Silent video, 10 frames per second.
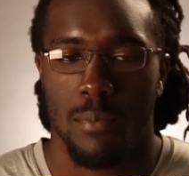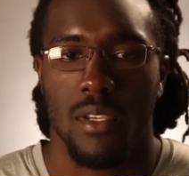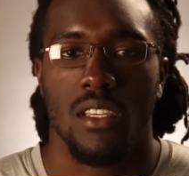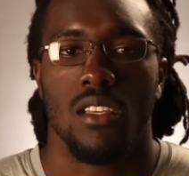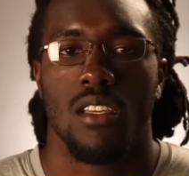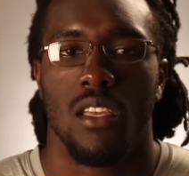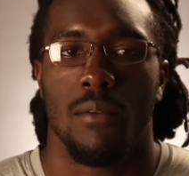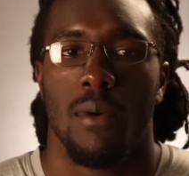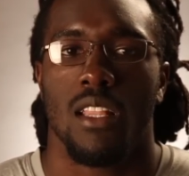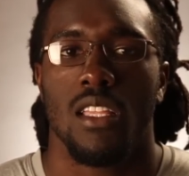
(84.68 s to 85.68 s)
speed
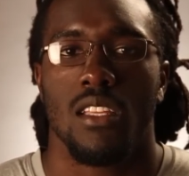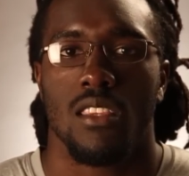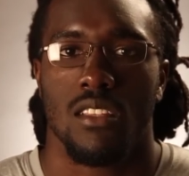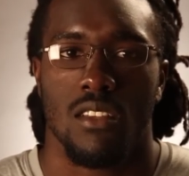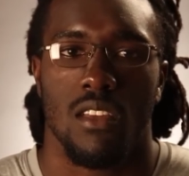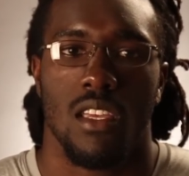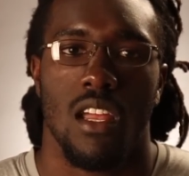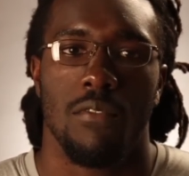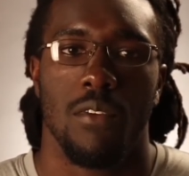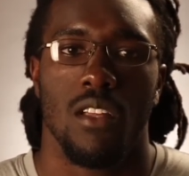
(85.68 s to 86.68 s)
and my length. And
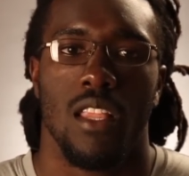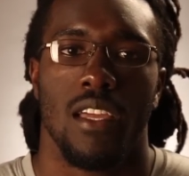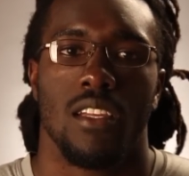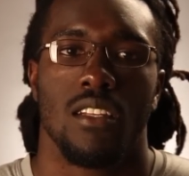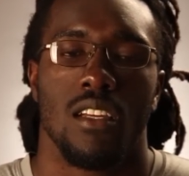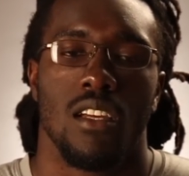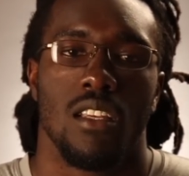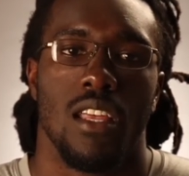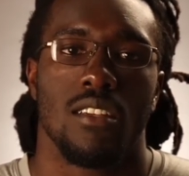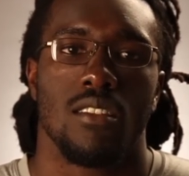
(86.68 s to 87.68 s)
I feel like
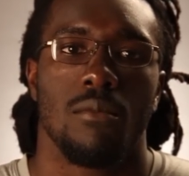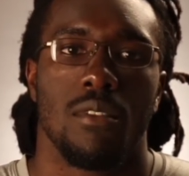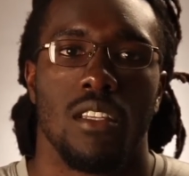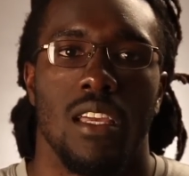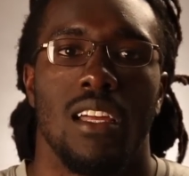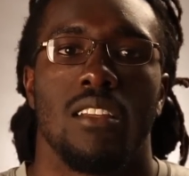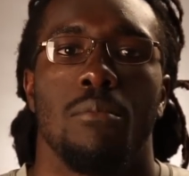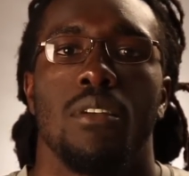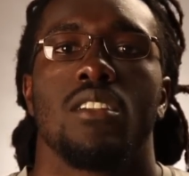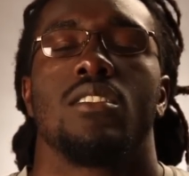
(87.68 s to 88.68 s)
that's something that the
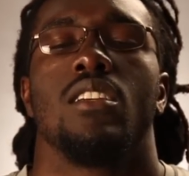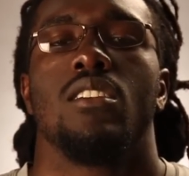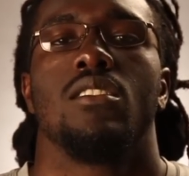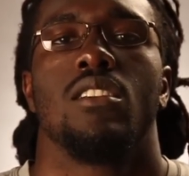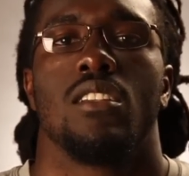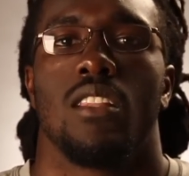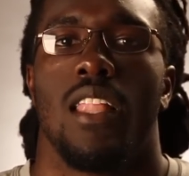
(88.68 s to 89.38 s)
Big Ten is